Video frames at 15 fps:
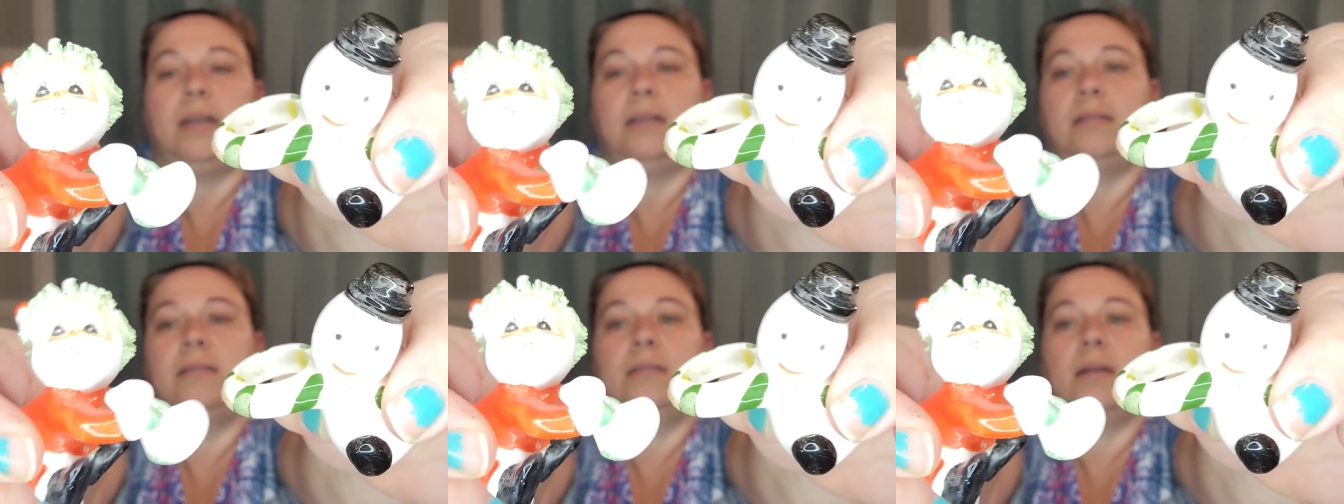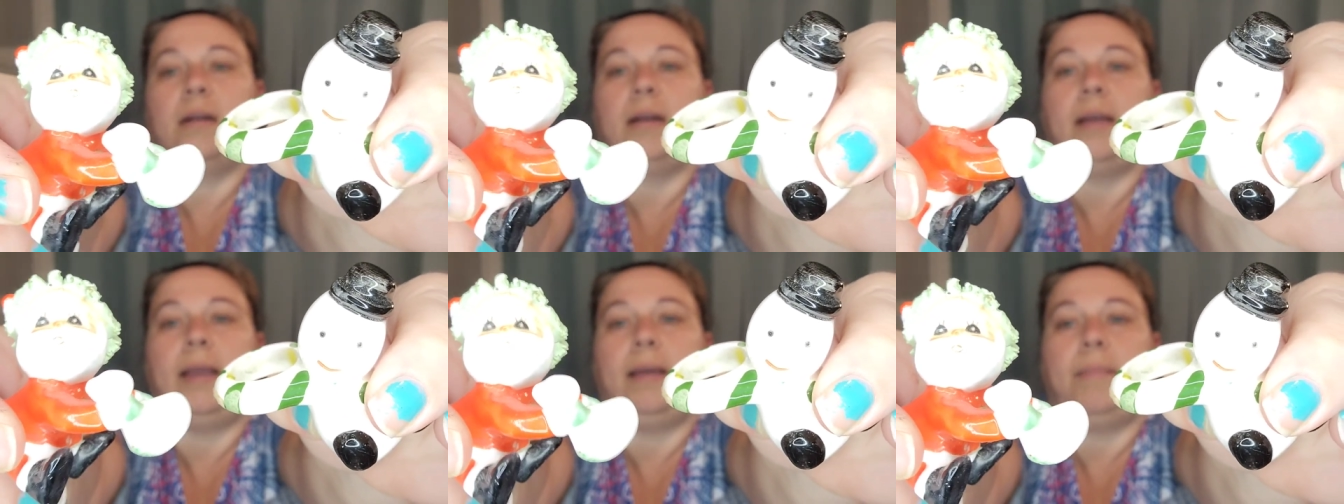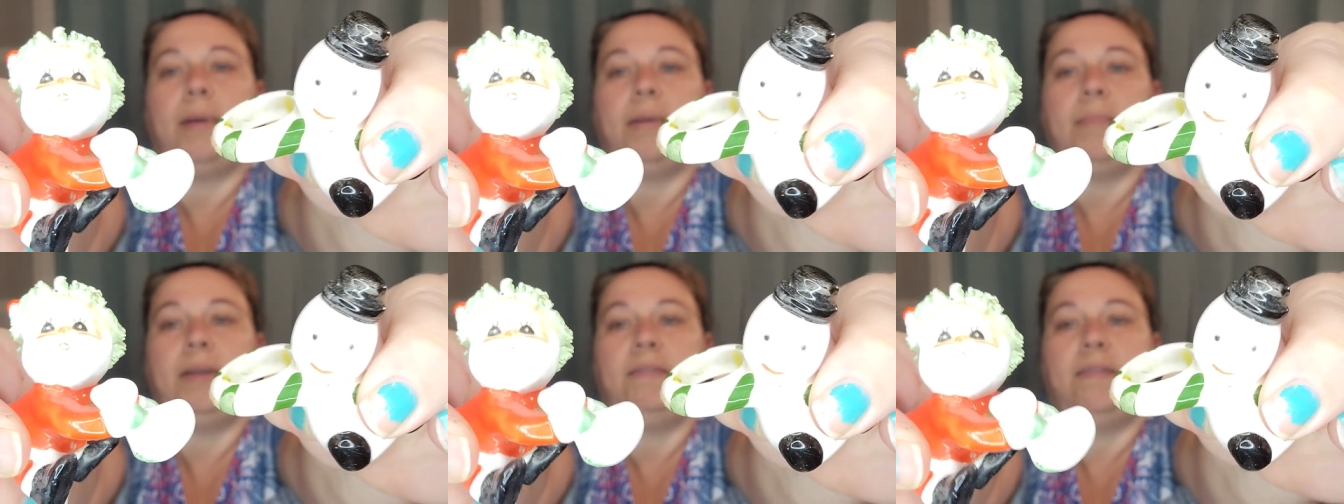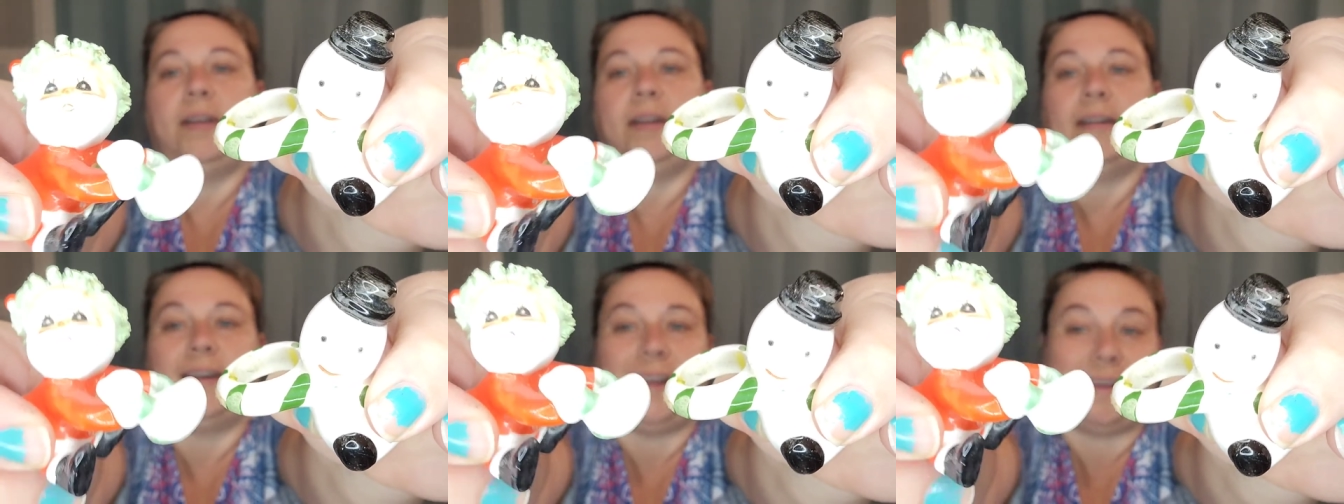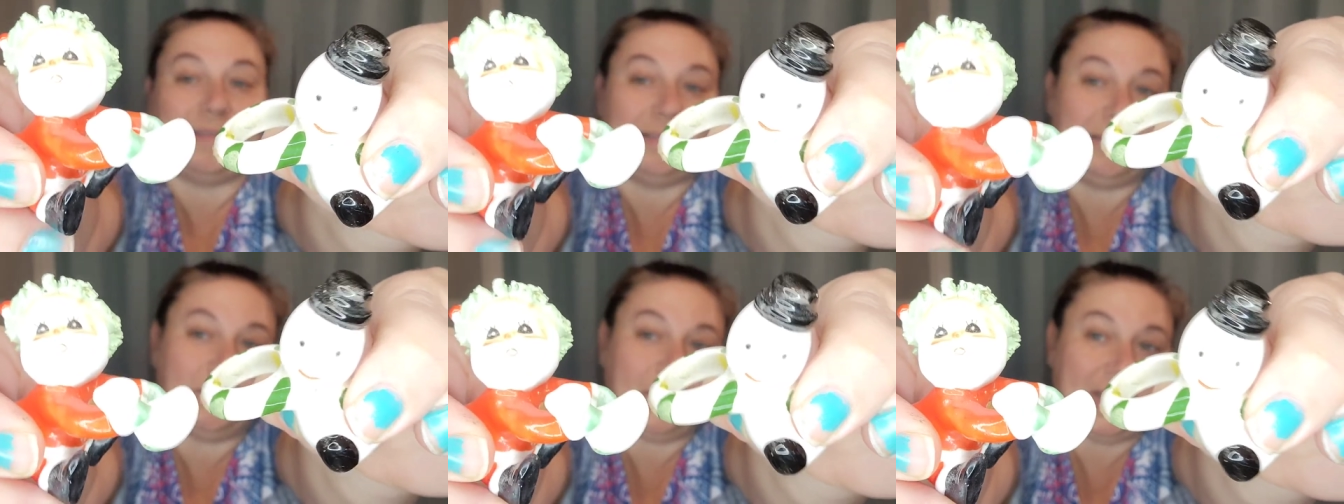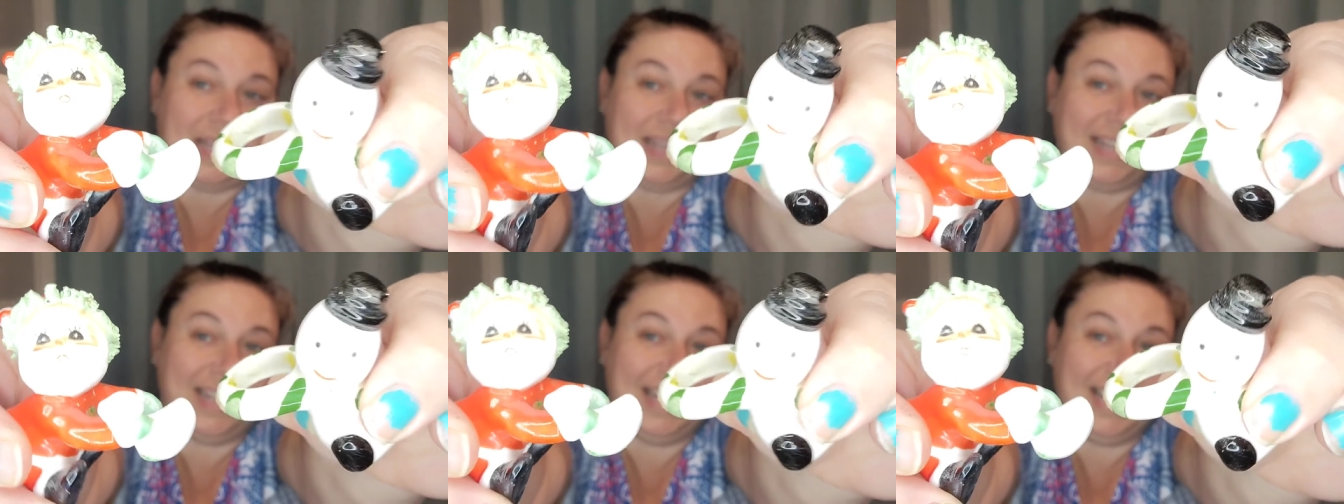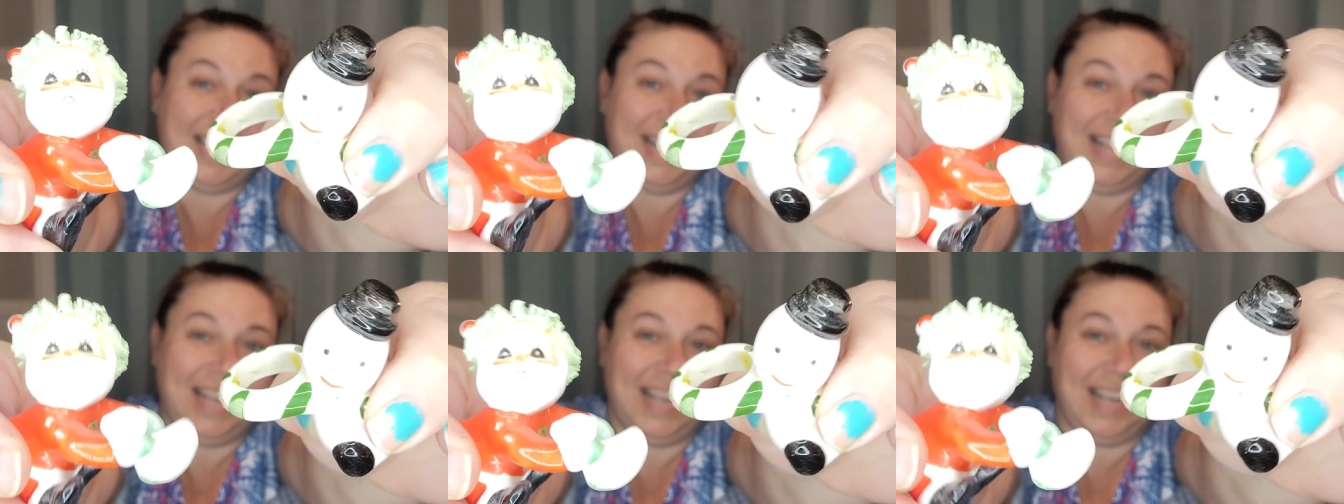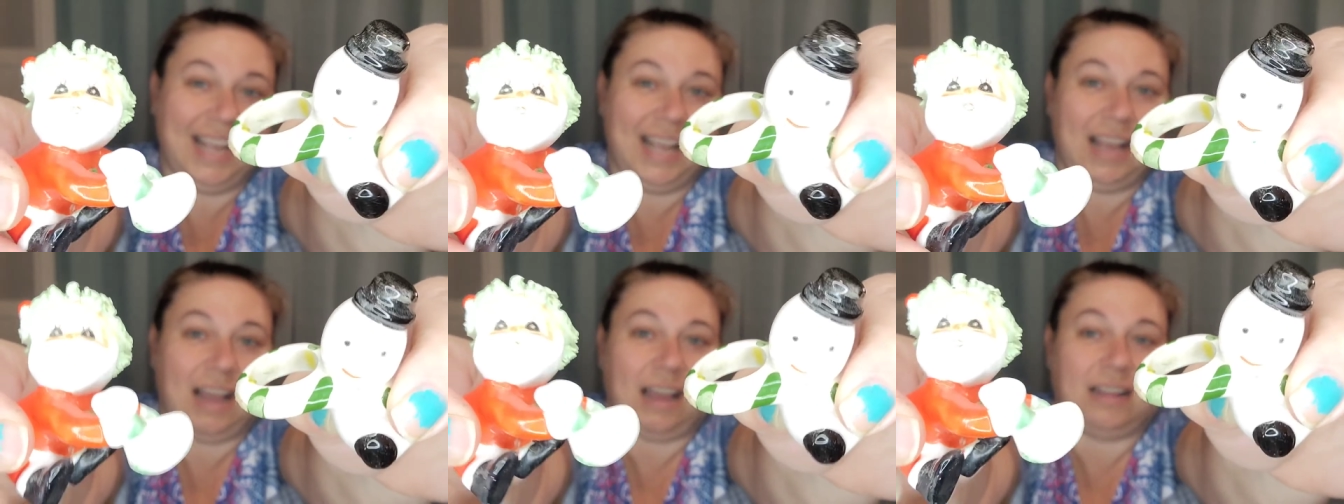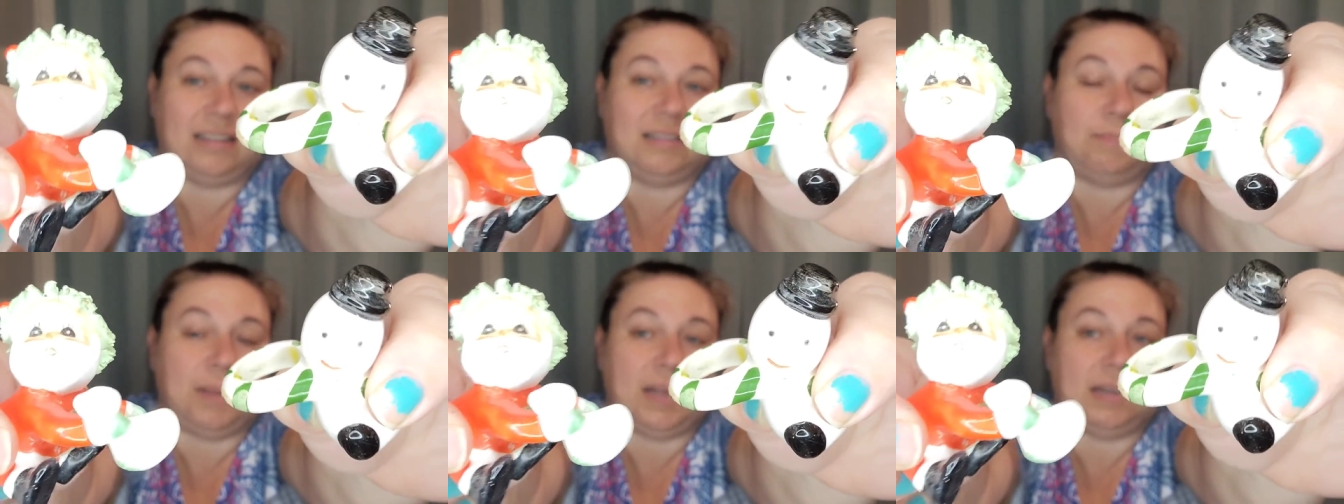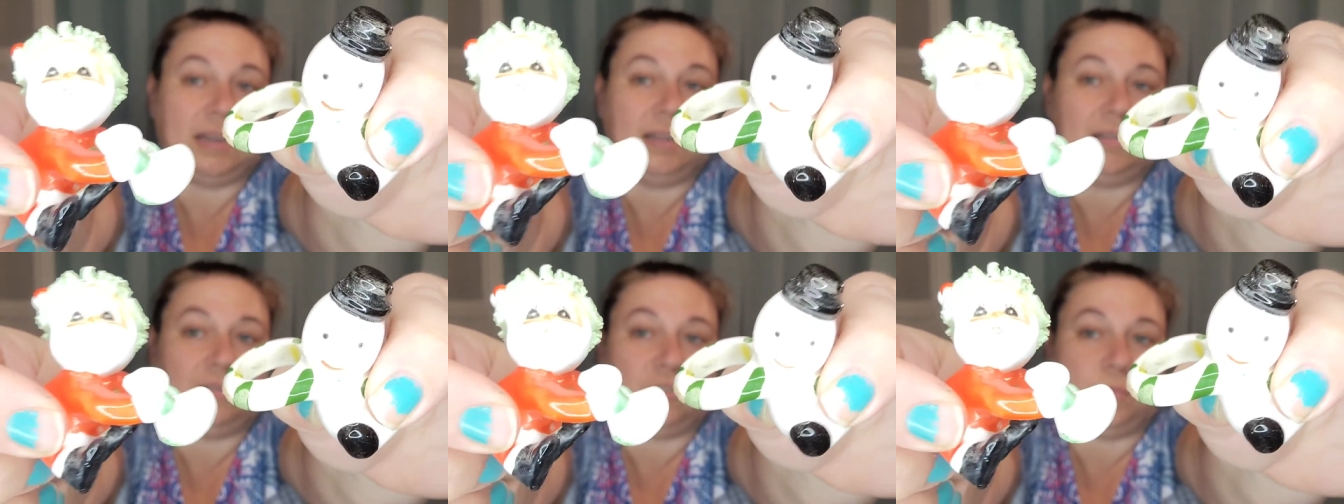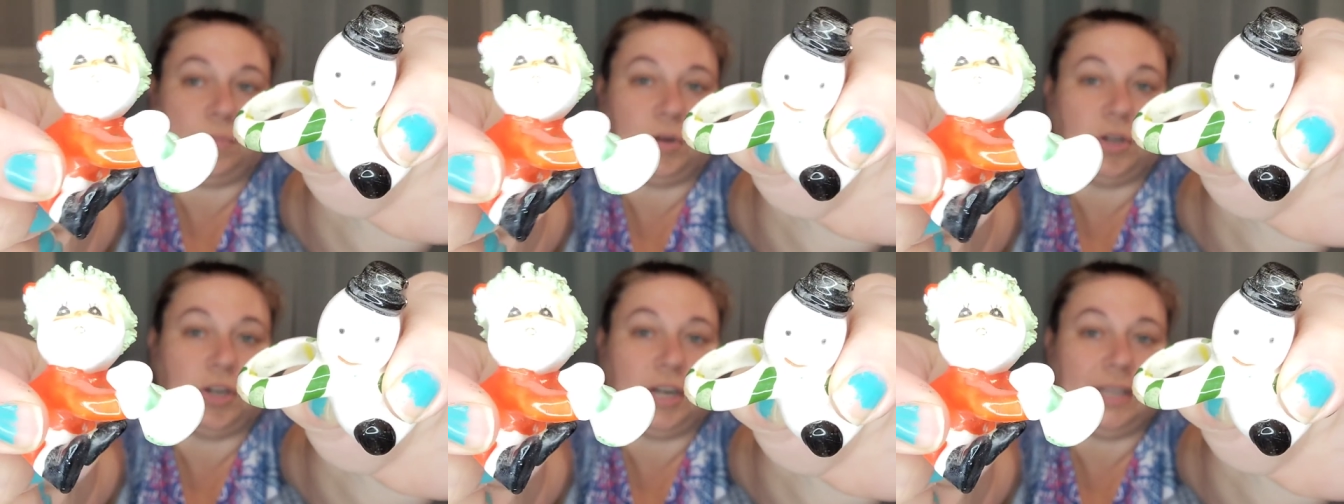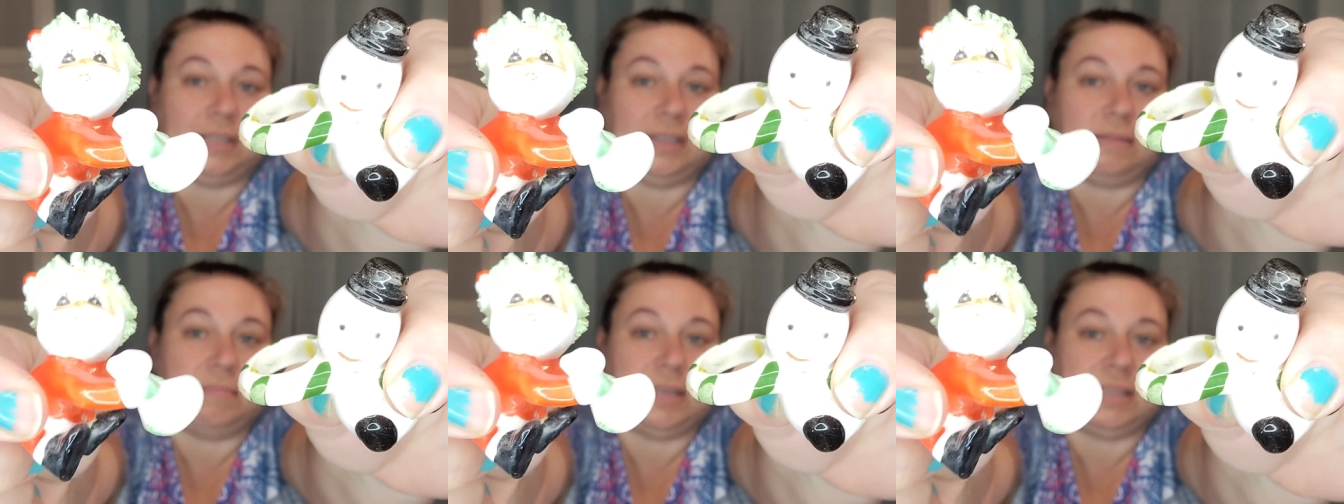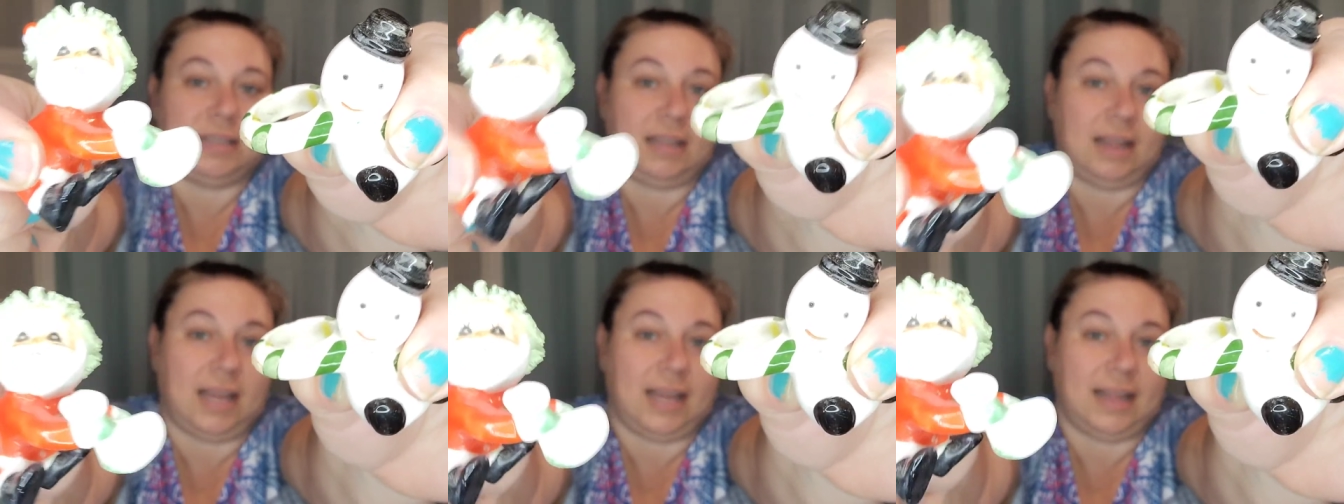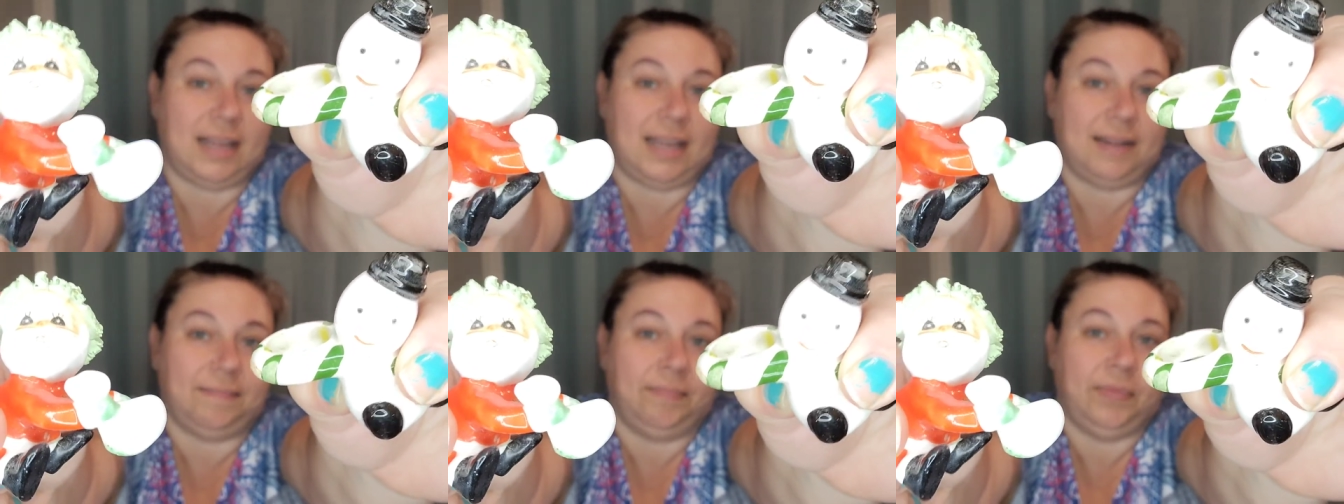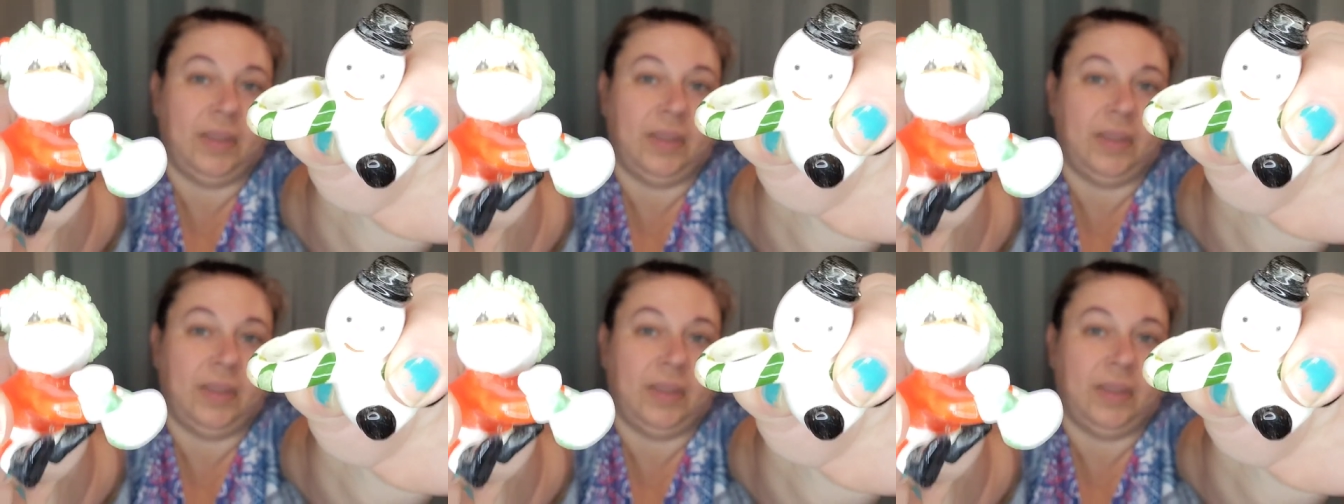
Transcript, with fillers: And sorry about my fingernails, but it's been super crazy busy lately.